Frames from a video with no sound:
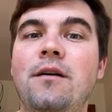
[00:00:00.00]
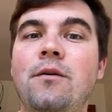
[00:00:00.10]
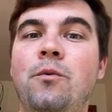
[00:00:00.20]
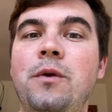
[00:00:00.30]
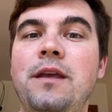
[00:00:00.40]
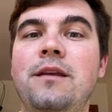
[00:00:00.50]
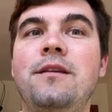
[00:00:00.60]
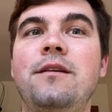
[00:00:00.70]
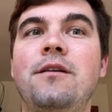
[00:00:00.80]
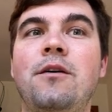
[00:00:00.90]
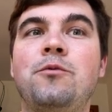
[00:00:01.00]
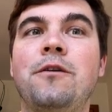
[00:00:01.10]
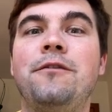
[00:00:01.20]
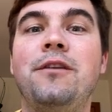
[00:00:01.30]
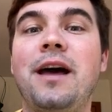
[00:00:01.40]
we
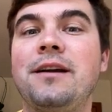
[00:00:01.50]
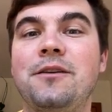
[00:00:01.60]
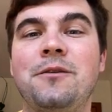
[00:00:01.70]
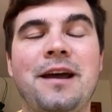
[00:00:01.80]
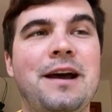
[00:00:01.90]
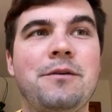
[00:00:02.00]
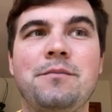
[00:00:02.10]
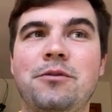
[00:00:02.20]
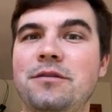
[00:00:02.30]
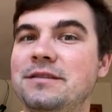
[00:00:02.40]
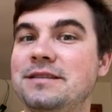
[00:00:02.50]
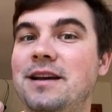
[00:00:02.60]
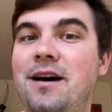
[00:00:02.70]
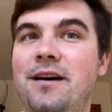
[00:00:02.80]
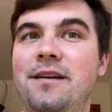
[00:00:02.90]
reflect on how important
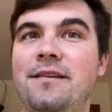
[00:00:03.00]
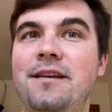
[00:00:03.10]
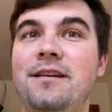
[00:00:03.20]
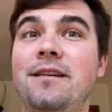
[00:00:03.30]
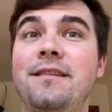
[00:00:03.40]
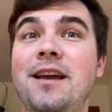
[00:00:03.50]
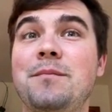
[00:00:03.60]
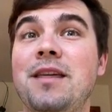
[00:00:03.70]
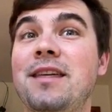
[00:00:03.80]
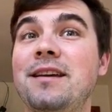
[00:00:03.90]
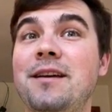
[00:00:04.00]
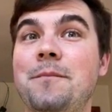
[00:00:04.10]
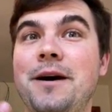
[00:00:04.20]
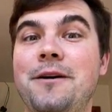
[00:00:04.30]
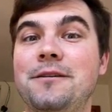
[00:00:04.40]
size is, and by thinking
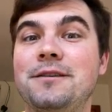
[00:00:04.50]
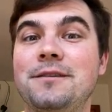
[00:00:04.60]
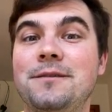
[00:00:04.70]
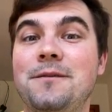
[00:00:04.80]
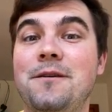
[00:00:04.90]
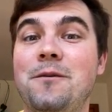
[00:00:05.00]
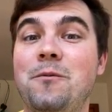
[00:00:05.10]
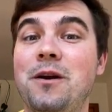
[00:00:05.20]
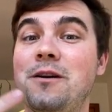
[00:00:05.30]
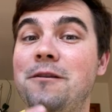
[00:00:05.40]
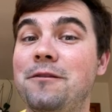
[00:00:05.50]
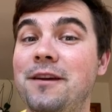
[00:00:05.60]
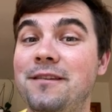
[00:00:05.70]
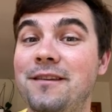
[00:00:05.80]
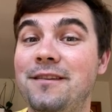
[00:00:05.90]
about where our
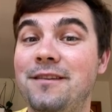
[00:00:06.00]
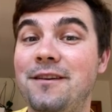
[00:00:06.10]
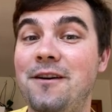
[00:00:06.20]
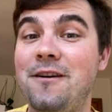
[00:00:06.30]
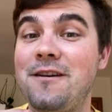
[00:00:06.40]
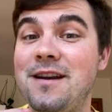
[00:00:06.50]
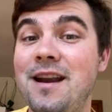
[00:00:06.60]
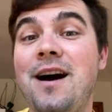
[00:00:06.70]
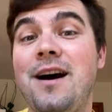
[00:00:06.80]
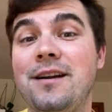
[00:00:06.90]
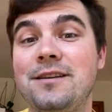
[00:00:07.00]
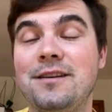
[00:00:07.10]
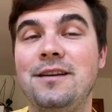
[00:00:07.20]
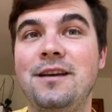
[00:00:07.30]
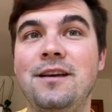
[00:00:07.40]
faces are not,
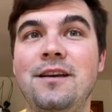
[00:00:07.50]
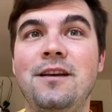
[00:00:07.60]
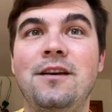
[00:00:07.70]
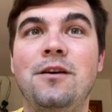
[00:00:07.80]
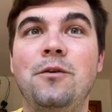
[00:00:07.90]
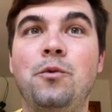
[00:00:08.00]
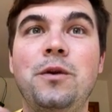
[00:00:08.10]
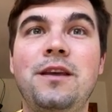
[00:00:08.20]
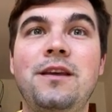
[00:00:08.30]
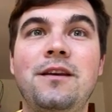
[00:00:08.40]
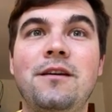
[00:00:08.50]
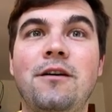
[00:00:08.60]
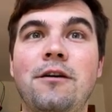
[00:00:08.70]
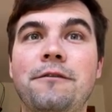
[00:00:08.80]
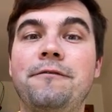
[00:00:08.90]
we
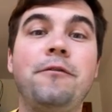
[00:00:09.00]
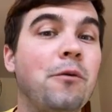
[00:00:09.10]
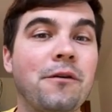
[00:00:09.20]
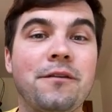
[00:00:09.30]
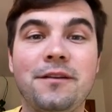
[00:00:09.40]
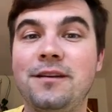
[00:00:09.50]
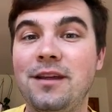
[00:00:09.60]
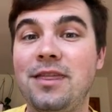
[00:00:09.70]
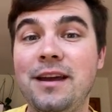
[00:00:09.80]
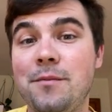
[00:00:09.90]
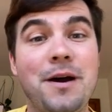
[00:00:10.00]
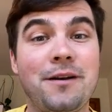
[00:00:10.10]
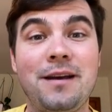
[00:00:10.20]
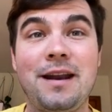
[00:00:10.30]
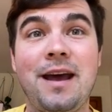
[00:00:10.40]
are forced to think
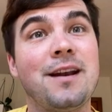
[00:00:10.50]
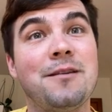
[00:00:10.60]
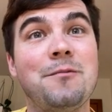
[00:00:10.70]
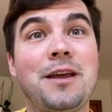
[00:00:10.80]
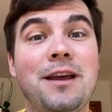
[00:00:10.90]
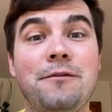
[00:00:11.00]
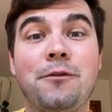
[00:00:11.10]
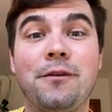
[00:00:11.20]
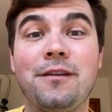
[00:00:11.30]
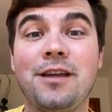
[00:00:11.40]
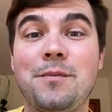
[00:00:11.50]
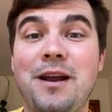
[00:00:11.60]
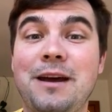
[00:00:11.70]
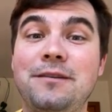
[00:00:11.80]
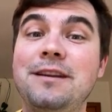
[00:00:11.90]
about anatomy and forced to think
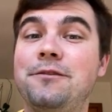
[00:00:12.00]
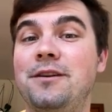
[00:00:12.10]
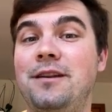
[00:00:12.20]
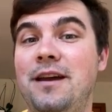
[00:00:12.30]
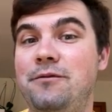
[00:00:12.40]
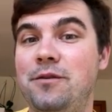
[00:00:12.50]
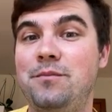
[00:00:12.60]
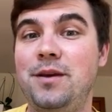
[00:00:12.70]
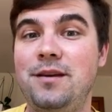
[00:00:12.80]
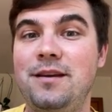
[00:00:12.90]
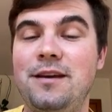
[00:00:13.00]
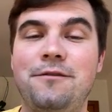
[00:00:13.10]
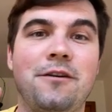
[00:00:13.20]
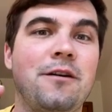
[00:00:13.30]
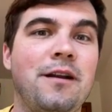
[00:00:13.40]
about how different life would be
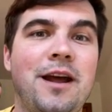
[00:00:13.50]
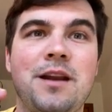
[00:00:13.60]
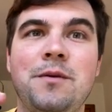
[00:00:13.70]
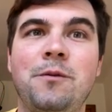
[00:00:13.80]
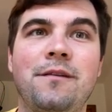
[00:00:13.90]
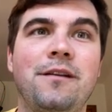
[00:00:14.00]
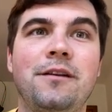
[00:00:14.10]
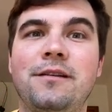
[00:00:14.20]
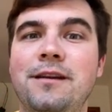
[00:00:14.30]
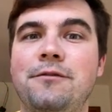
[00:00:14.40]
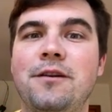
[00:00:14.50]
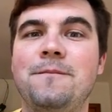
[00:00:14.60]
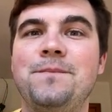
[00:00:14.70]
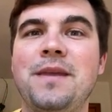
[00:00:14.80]
if our anatomy was a little different.